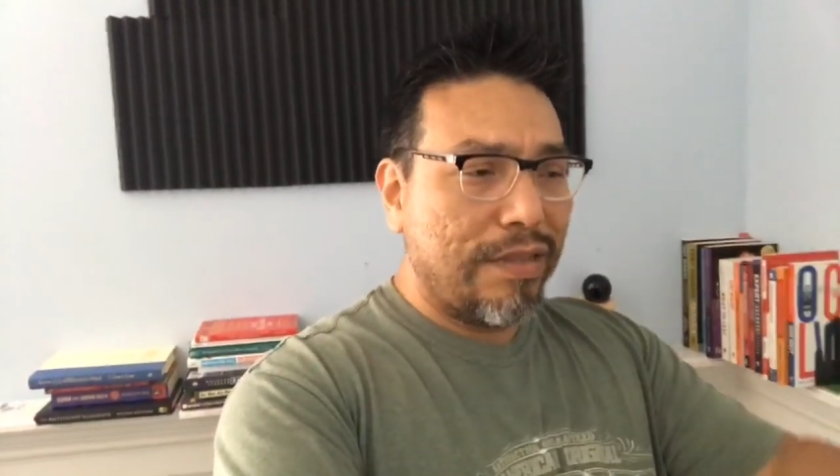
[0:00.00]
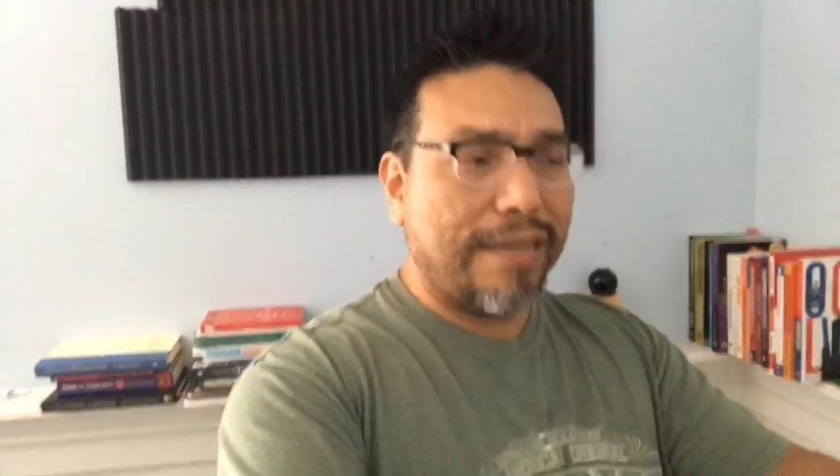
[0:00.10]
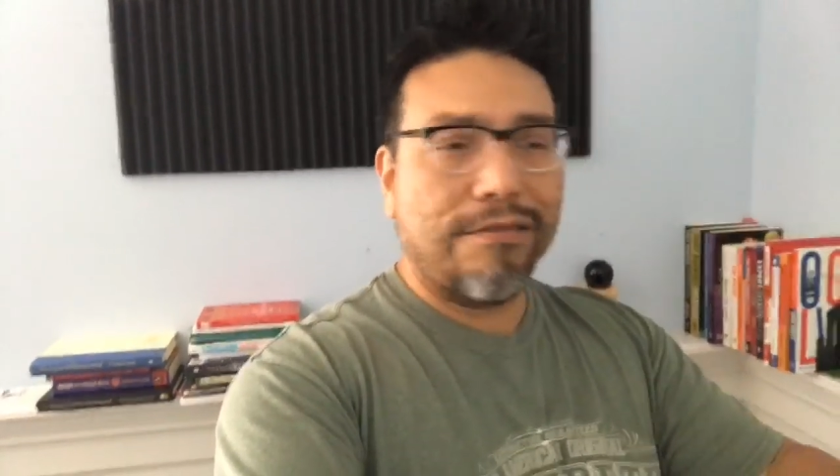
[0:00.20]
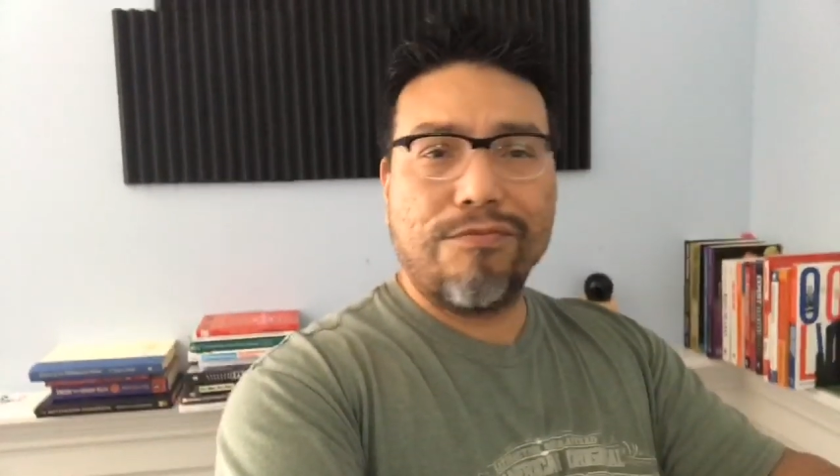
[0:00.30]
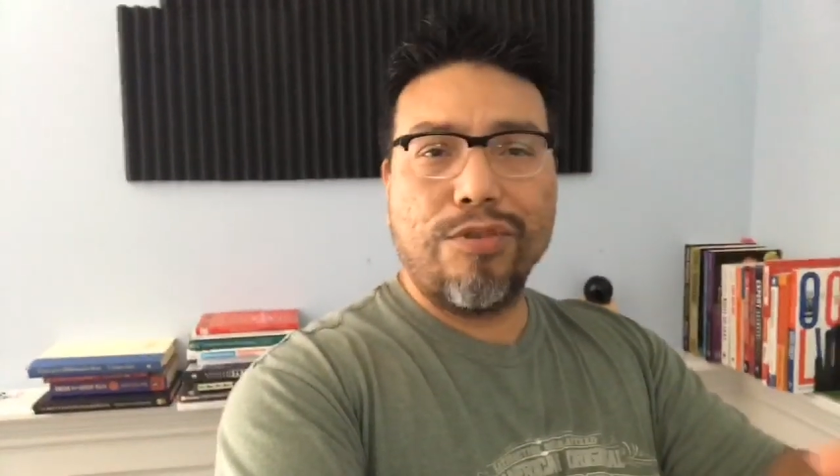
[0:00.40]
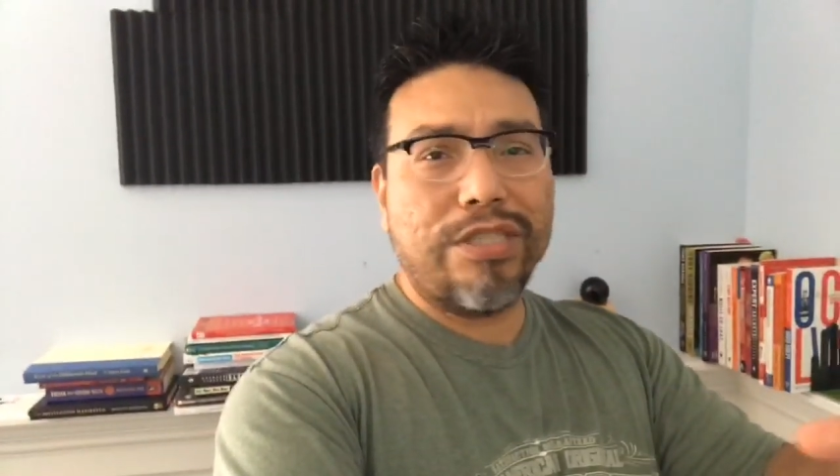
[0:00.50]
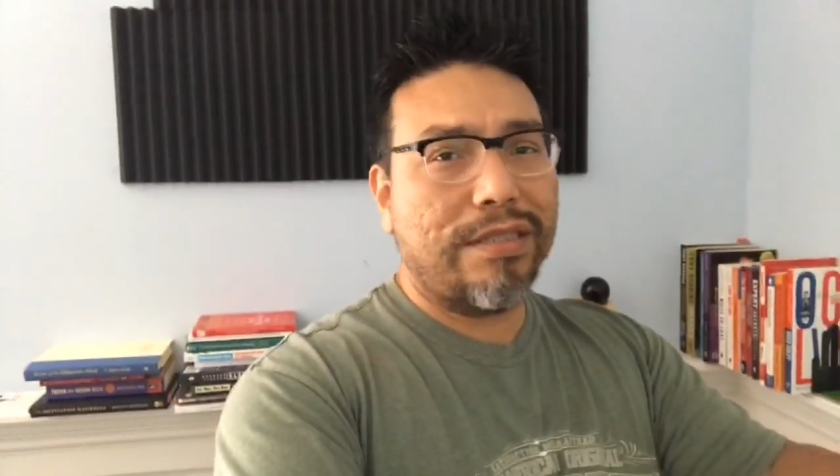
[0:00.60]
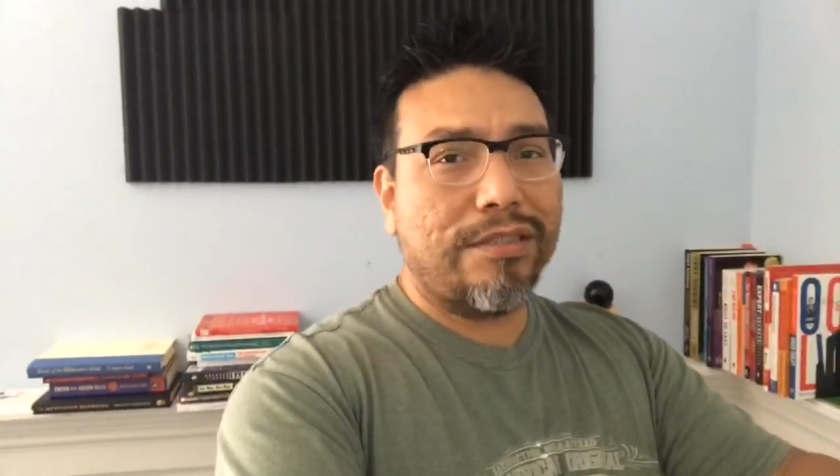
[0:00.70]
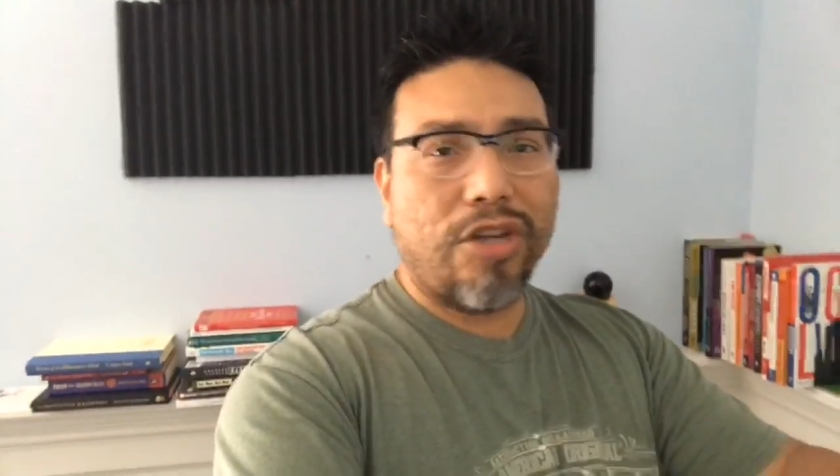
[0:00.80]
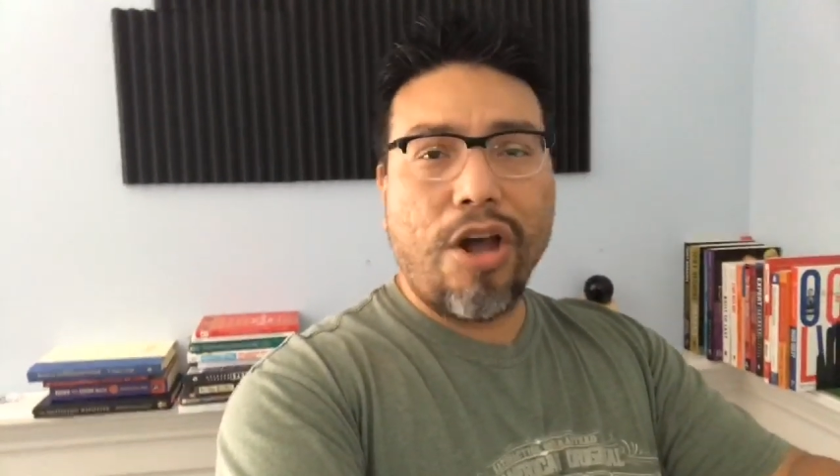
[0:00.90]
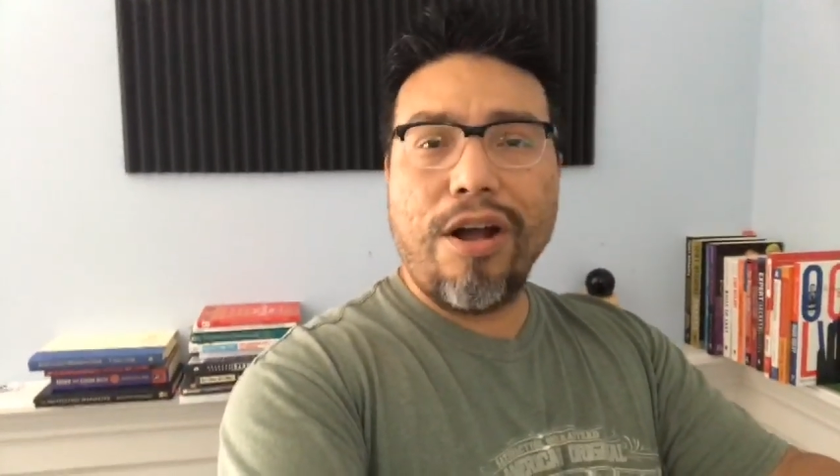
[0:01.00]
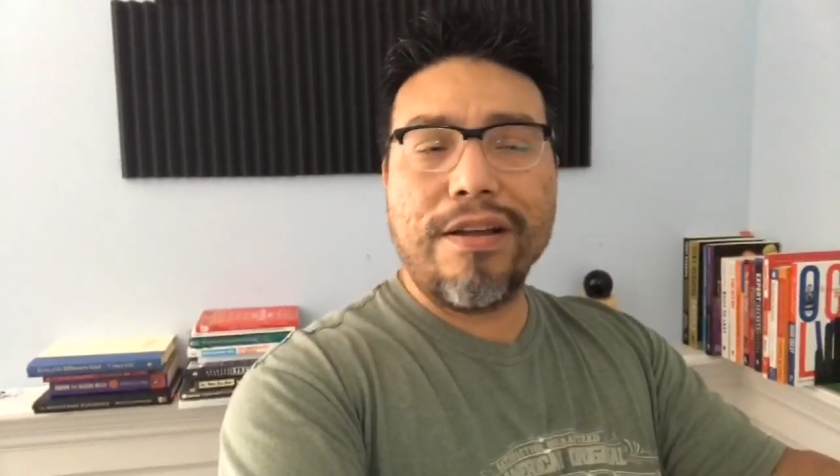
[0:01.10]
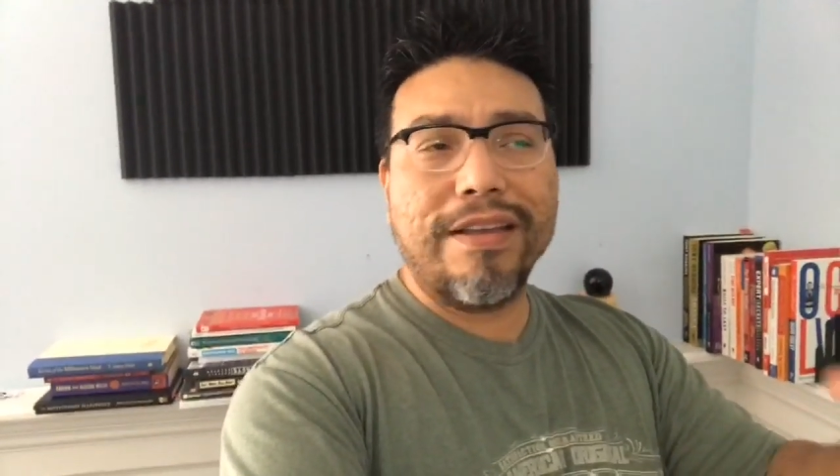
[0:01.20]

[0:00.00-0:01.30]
like we just talk.